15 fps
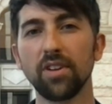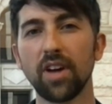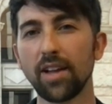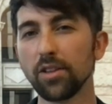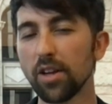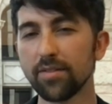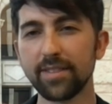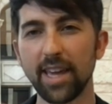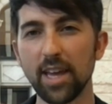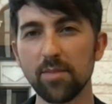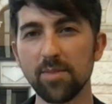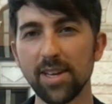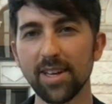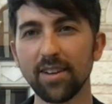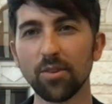I love
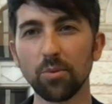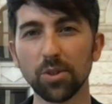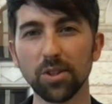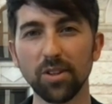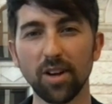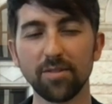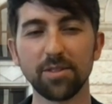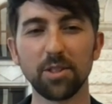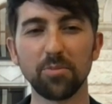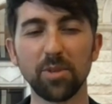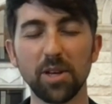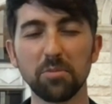gaming, would love to be